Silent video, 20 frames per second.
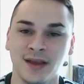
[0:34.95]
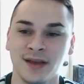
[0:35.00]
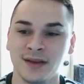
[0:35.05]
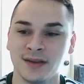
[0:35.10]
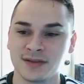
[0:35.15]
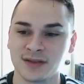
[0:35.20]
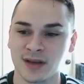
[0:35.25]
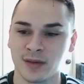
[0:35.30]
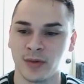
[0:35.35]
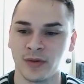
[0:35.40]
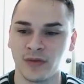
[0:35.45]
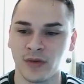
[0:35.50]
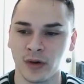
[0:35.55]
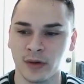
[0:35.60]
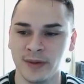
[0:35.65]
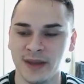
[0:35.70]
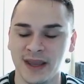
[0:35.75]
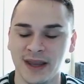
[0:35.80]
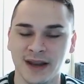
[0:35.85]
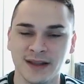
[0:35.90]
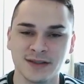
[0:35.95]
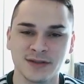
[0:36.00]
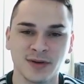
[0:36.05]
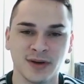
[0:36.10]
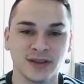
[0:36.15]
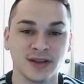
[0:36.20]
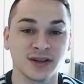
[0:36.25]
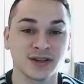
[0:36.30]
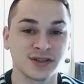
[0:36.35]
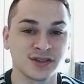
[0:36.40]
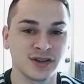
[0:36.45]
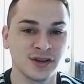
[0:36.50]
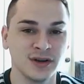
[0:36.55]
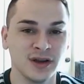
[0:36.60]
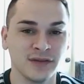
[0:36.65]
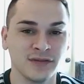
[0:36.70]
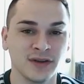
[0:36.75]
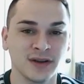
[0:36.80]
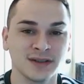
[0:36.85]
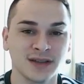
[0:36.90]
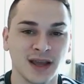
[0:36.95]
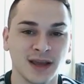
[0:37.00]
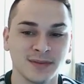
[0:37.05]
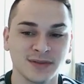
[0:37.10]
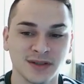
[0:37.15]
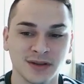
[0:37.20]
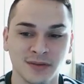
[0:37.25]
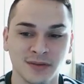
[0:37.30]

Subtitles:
So before we get into it, there's two different types of